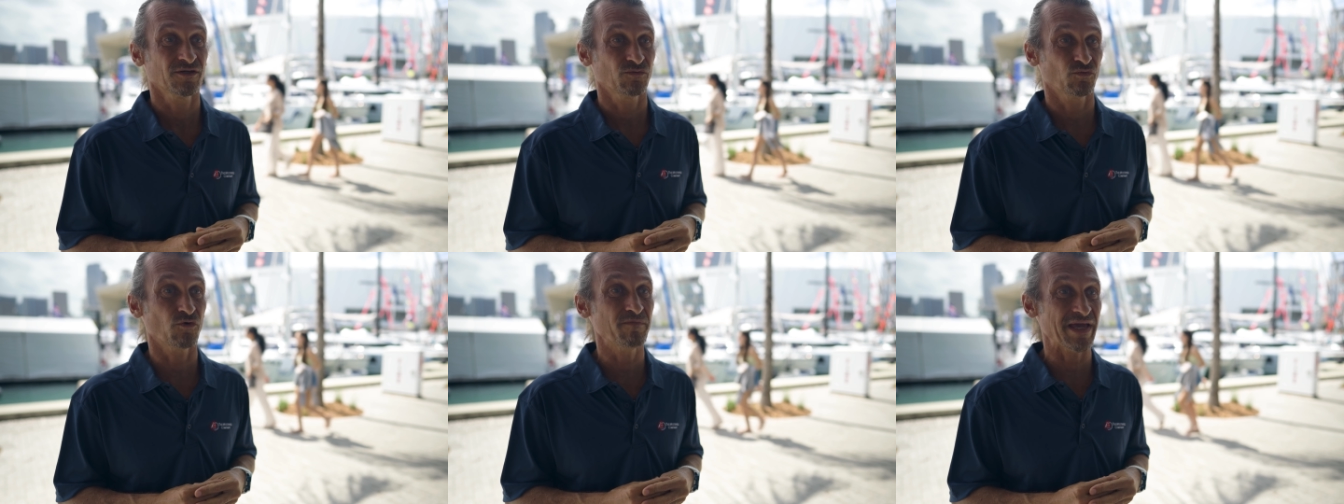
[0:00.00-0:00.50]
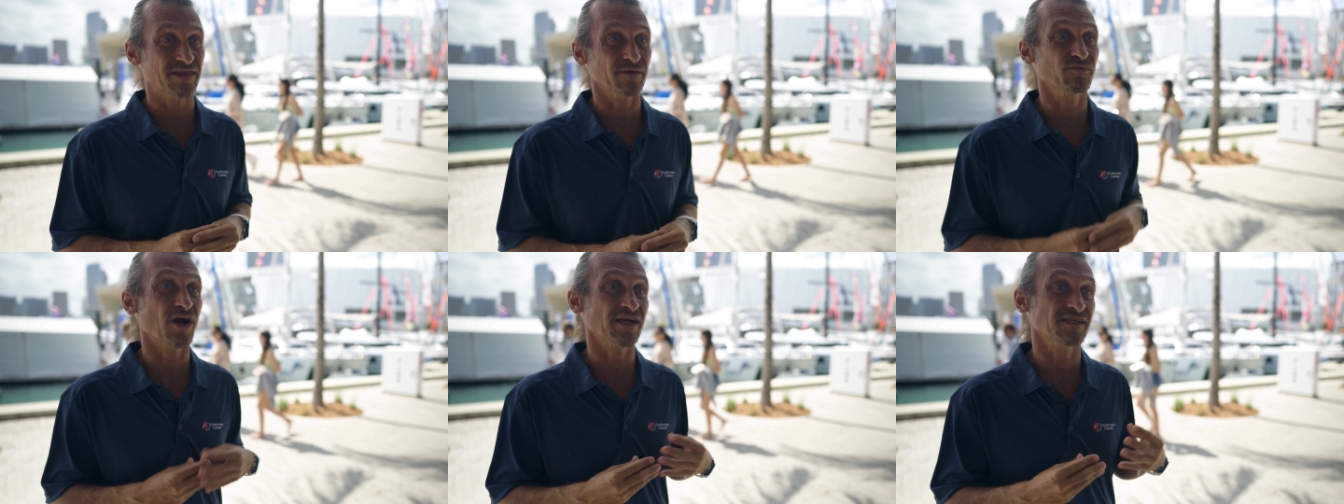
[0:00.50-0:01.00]
We'll make the
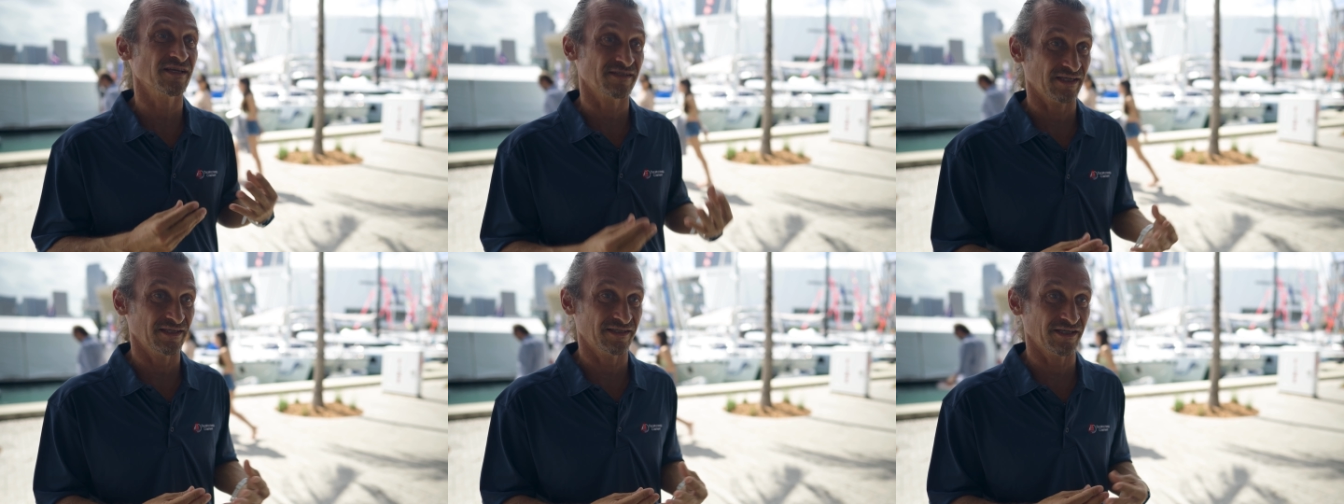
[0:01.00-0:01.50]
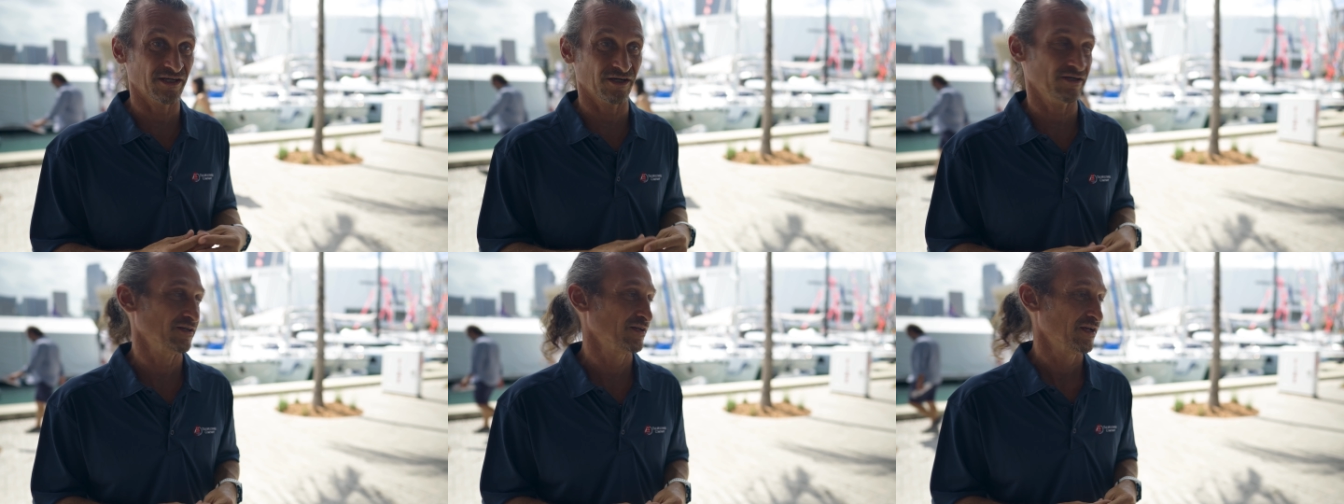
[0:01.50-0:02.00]
process
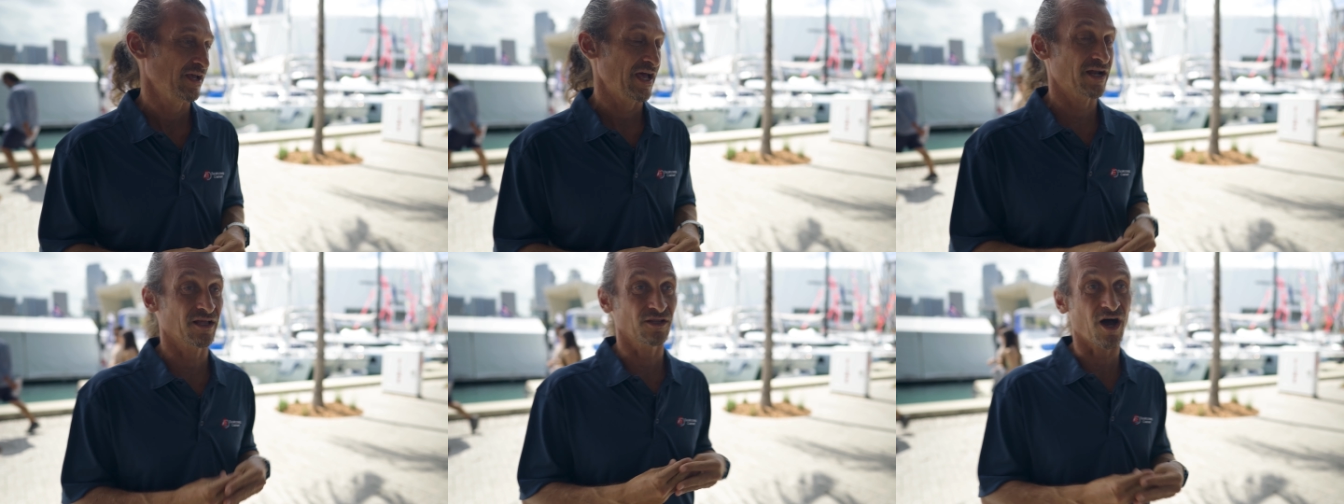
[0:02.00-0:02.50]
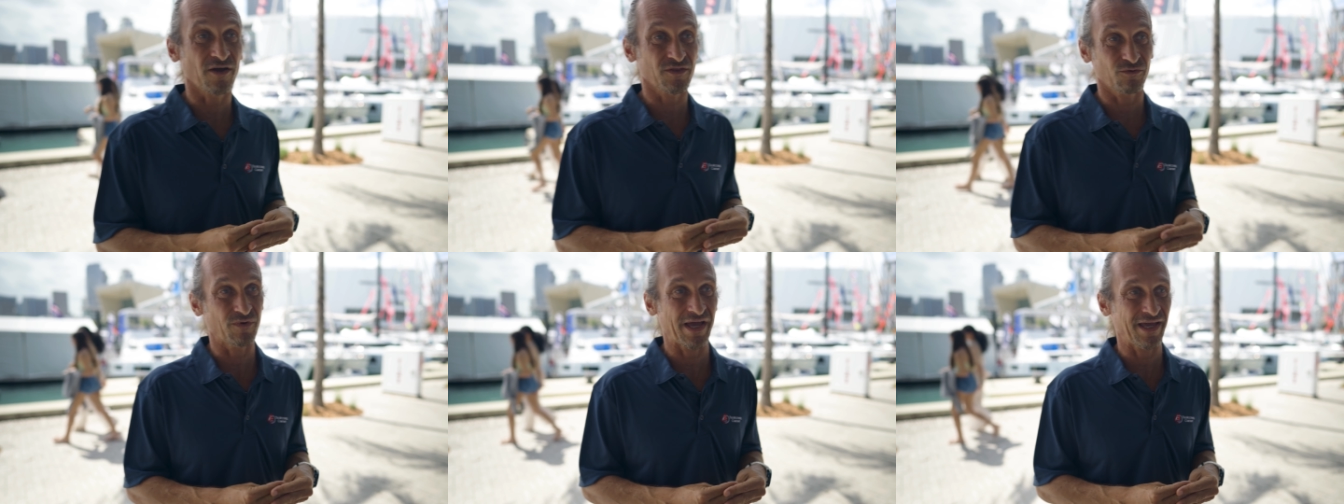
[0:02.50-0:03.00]
easier and along the
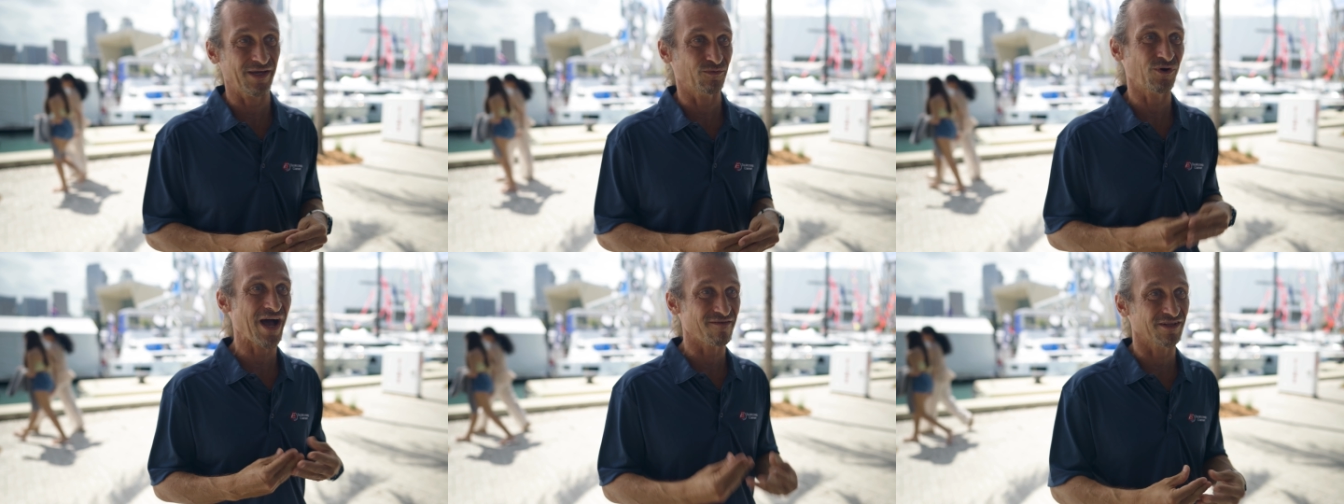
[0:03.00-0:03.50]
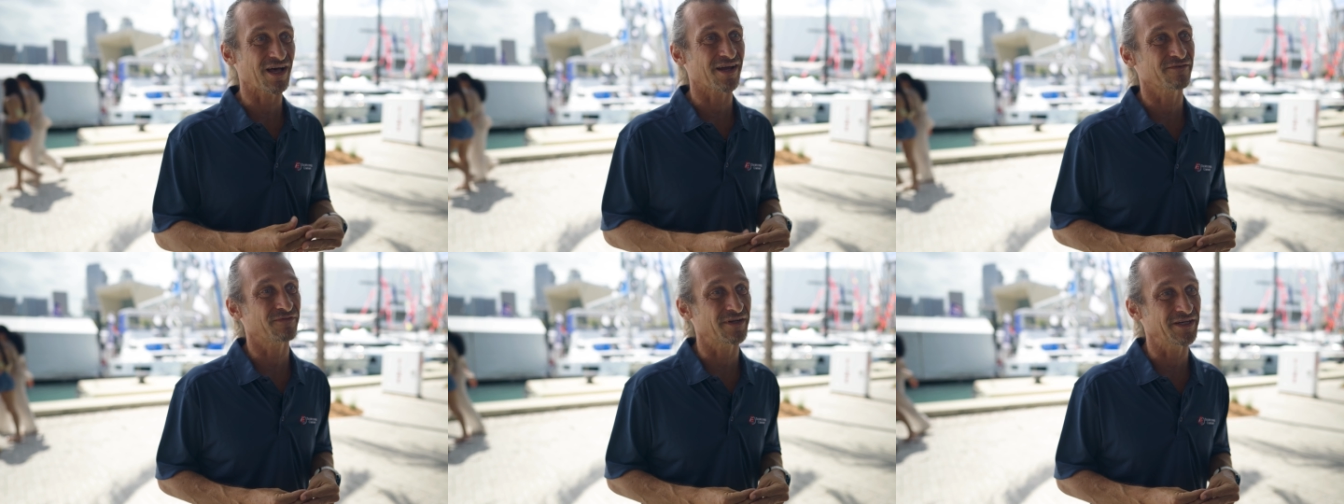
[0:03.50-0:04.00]
way, we'll have a lot
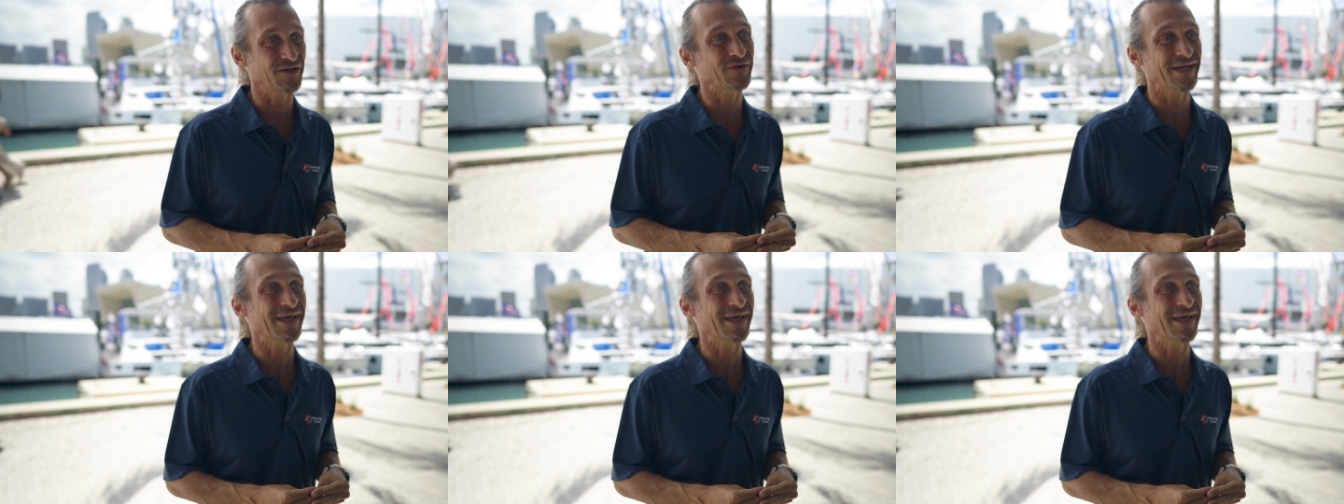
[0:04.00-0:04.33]
of fun doing